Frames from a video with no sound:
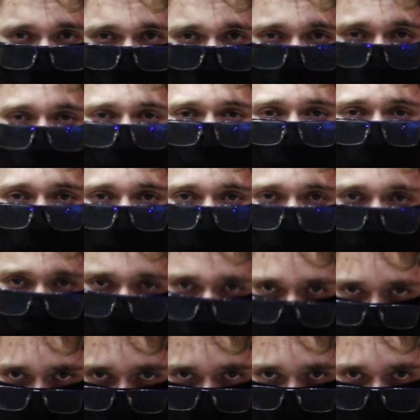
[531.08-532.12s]

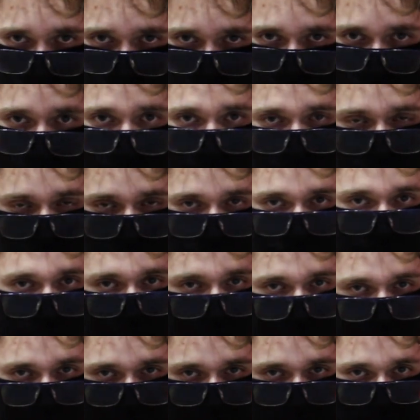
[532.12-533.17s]
2000 rounds per
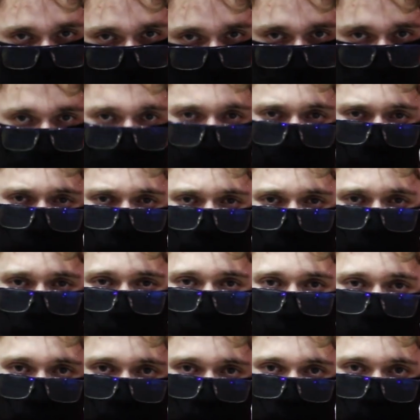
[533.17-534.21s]
minute cyclic
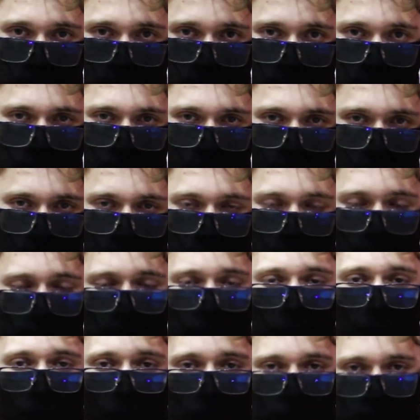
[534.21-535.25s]
rates, the
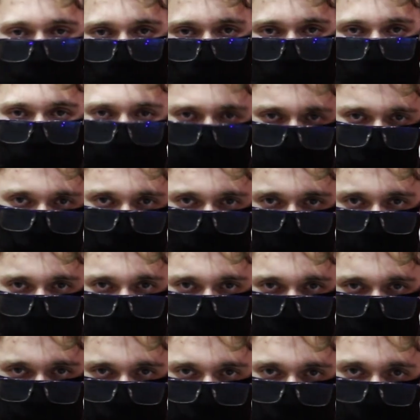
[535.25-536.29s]
most effective
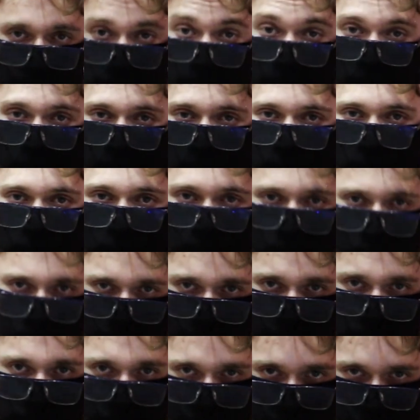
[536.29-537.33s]
burst is the
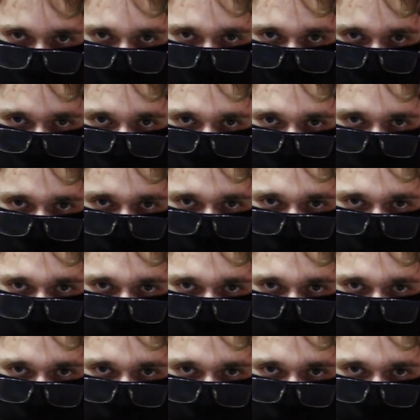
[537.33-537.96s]
2-round burst.